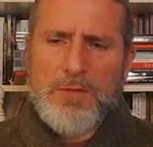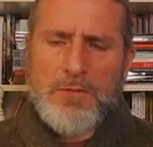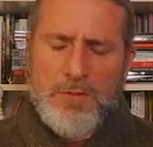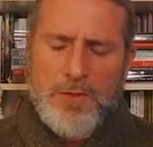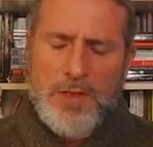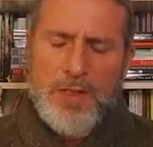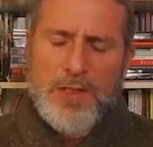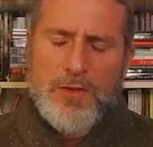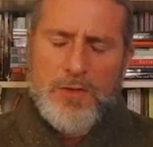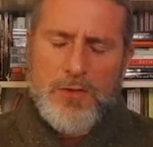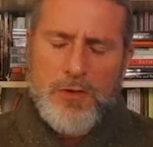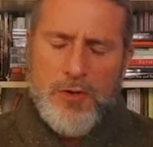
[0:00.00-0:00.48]

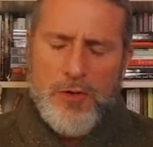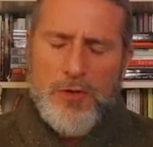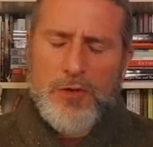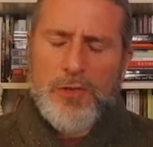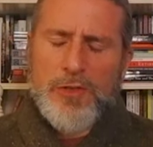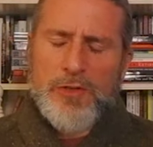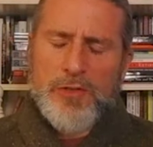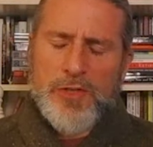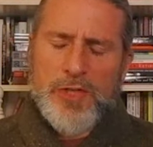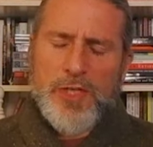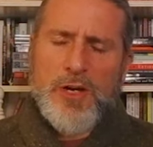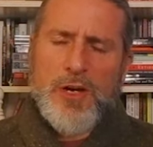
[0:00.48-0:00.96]
as an
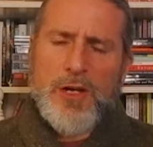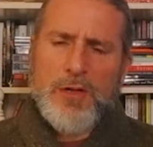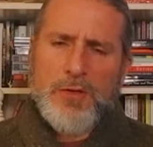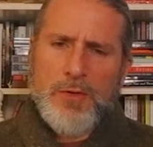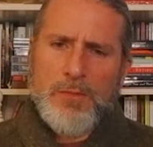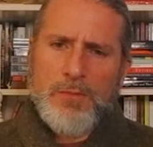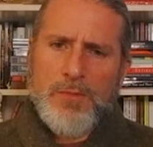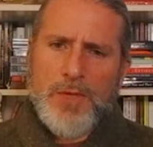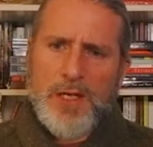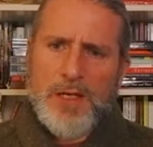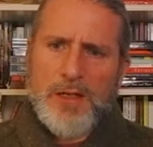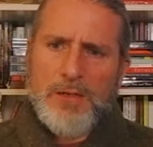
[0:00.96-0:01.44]
earlier scholar in
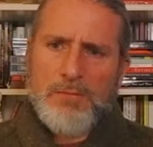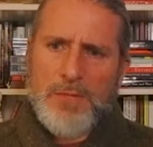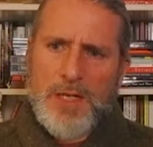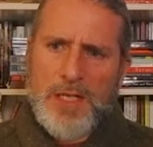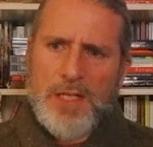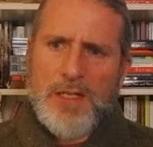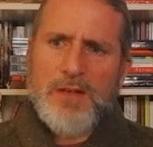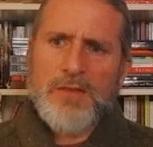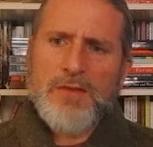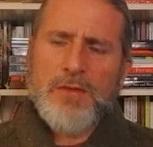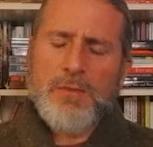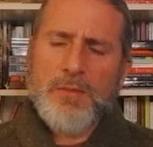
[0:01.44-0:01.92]
my, my
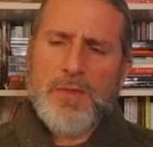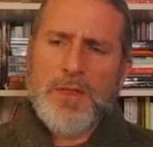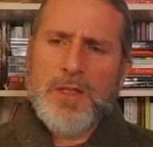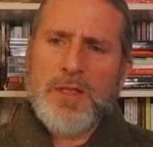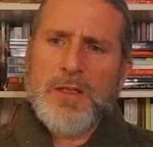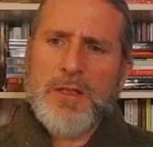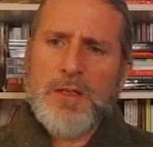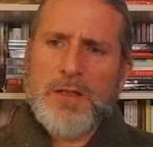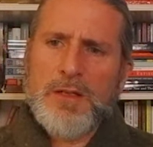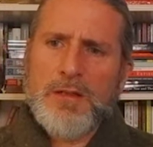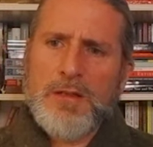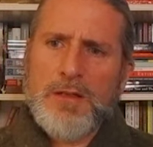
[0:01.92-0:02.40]
life of
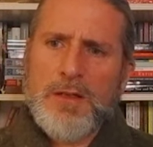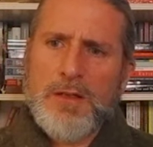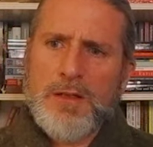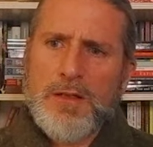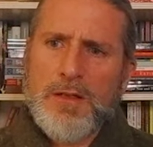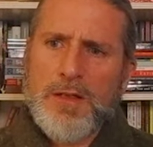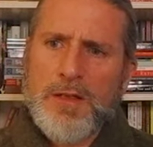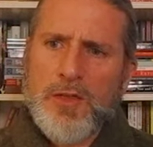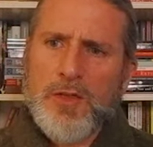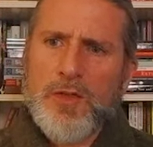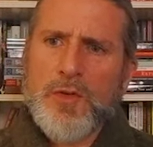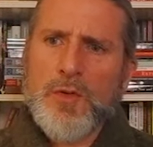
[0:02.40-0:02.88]
being a, a,
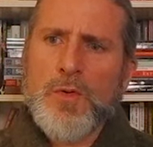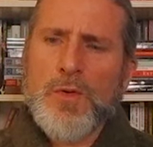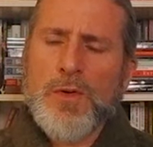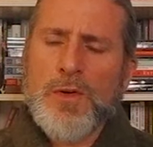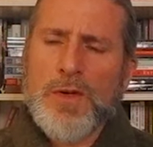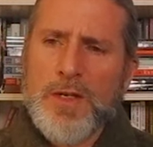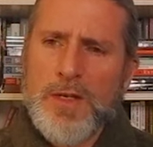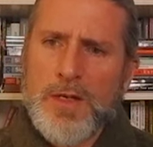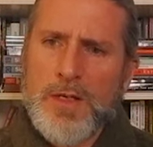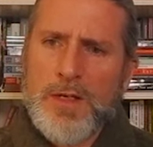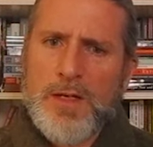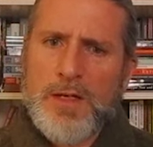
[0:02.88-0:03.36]

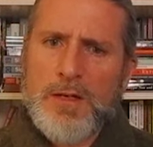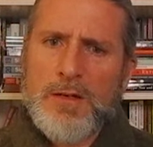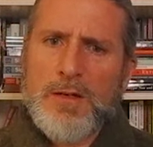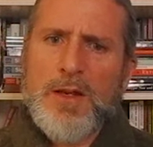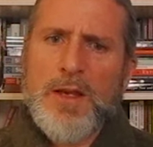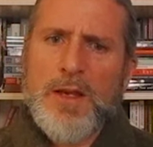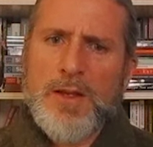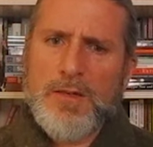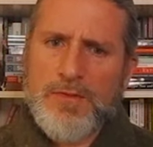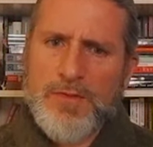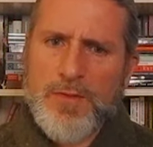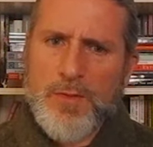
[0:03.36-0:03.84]
historian and,
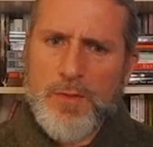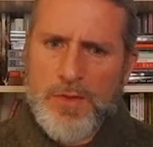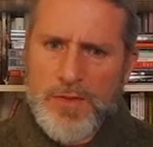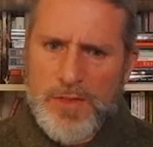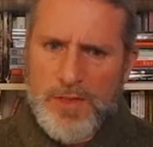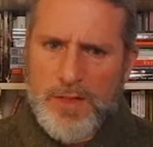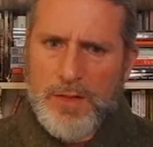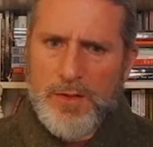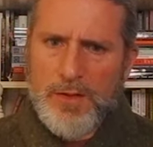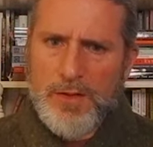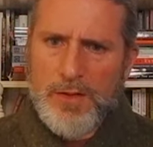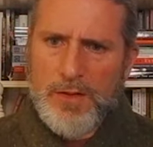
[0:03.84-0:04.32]
and
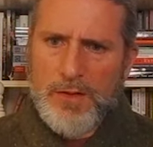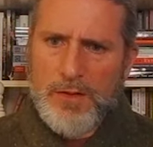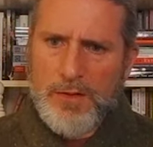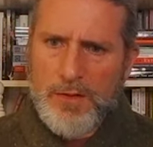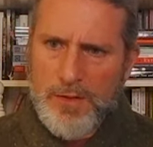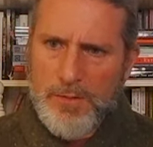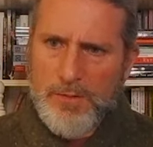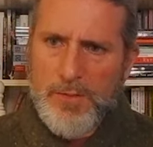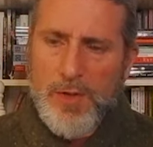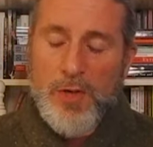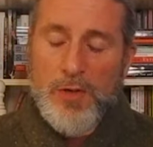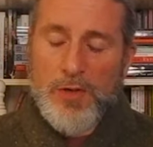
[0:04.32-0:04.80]
focusing on the, on
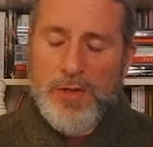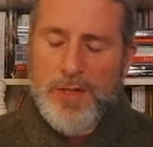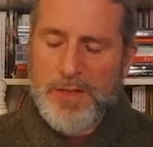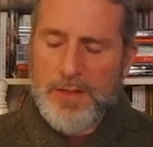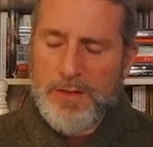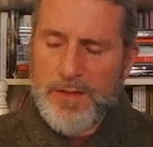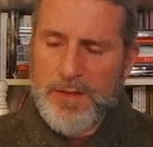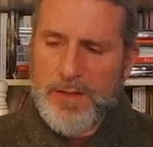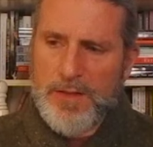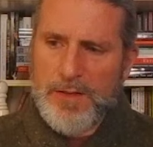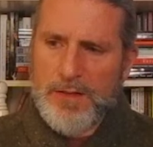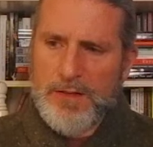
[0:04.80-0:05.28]
the
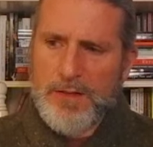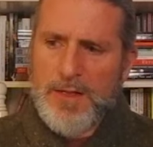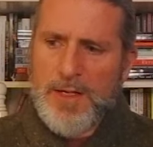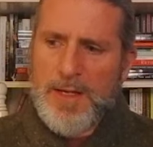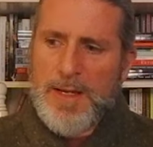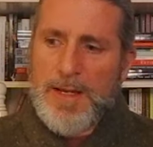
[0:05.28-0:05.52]
Balkans and,